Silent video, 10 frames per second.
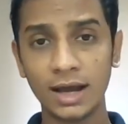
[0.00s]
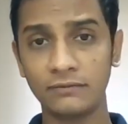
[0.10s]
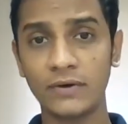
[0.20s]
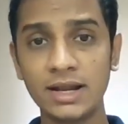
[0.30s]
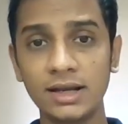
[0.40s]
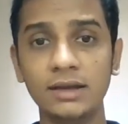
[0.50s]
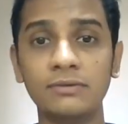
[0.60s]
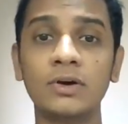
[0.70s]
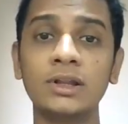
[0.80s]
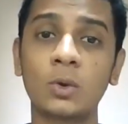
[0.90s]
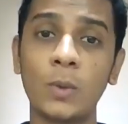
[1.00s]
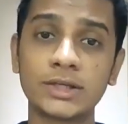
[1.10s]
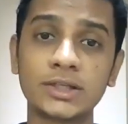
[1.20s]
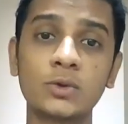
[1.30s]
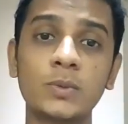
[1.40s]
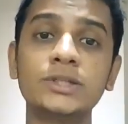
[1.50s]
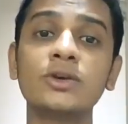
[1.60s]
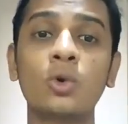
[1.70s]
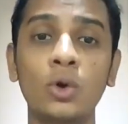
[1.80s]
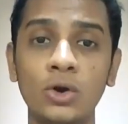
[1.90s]
And finally, for the questions which
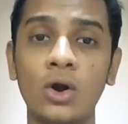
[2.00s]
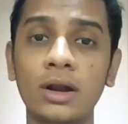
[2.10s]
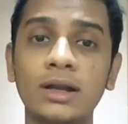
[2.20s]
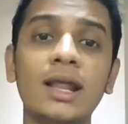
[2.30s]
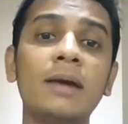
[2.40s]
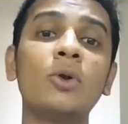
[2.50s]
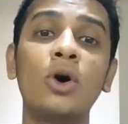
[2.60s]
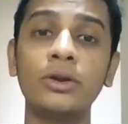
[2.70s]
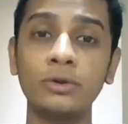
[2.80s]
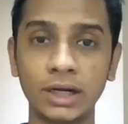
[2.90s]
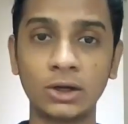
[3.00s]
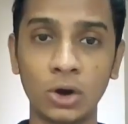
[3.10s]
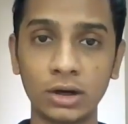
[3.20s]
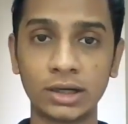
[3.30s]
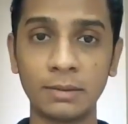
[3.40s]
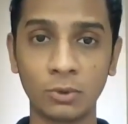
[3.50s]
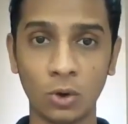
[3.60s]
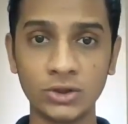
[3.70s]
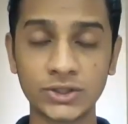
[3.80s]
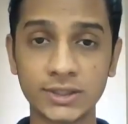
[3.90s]
you could not attempt or you did not attempt
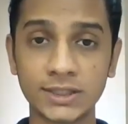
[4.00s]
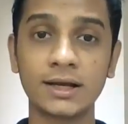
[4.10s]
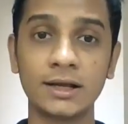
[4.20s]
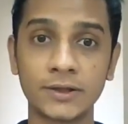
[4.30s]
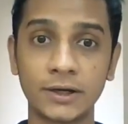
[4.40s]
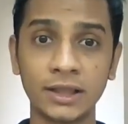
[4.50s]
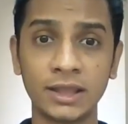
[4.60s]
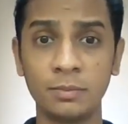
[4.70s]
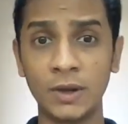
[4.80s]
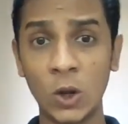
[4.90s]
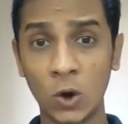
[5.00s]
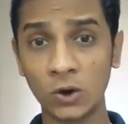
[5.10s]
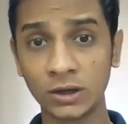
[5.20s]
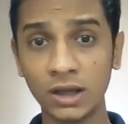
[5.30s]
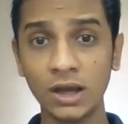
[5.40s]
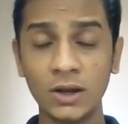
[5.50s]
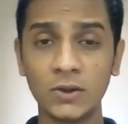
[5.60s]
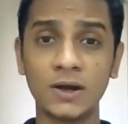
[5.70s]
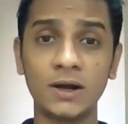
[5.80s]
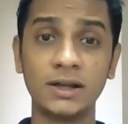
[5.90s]
consciously, considering they belonged
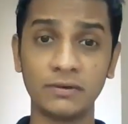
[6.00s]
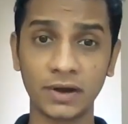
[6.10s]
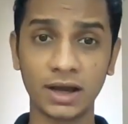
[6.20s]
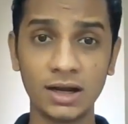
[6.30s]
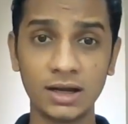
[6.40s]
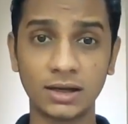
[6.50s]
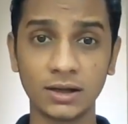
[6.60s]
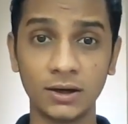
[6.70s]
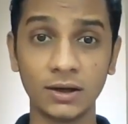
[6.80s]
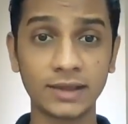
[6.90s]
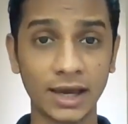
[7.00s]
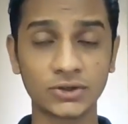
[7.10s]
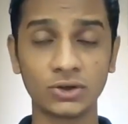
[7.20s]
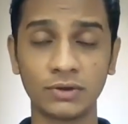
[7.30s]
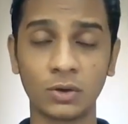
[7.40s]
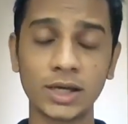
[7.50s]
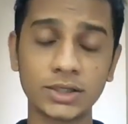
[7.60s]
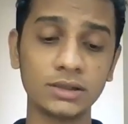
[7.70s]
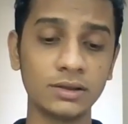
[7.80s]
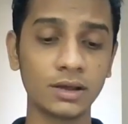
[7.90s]
to the difficult section of the
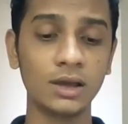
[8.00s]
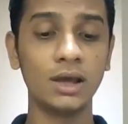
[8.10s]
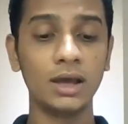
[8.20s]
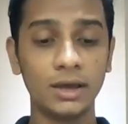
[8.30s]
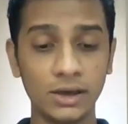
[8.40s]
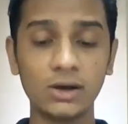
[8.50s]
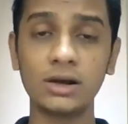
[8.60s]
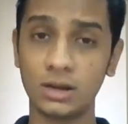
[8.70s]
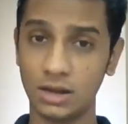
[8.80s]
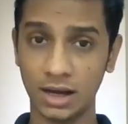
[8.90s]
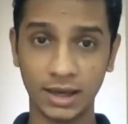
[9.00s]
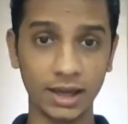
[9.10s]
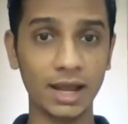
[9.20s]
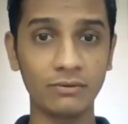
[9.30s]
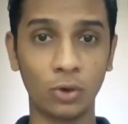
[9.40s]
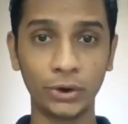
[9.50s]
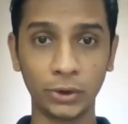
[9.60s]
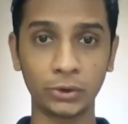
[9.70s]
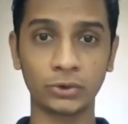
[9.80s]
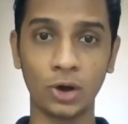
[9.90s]
questions, here again, I want
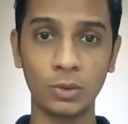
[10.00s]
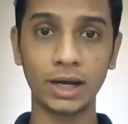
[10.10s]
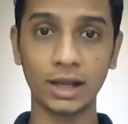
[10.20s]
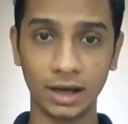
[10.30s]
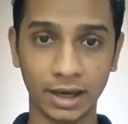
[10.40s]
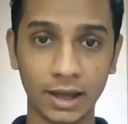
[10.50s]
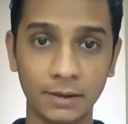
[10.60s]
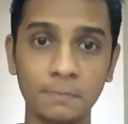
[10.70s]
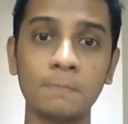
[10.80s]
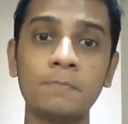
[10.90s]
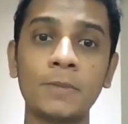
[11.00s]
you to solve it again,